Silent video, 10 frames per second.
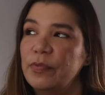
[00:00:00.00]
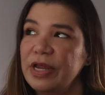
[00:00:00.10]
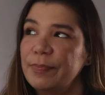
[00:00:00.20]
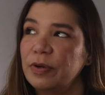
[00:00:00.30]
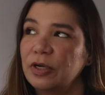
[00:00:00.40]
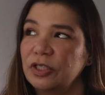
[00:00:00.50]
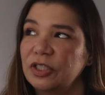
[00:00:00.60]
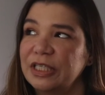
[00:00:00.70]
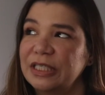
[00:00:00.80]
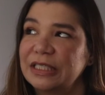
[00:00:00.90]

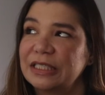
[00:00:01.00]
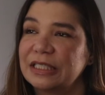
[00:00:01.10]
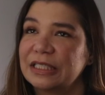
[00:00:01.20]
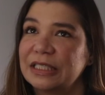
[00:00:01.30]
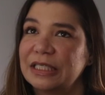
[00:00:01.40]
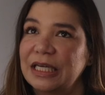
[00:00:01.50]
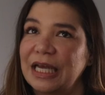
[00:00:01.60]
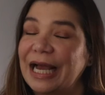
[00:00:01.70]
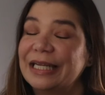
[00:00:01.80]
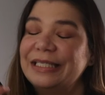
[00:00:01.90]
repurchased.
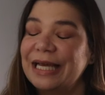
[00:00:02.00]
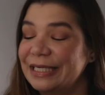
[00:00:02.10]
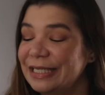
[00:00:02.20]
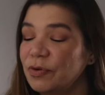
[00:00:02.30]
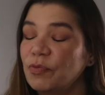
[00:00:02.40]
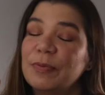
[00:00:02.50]
I, I didn't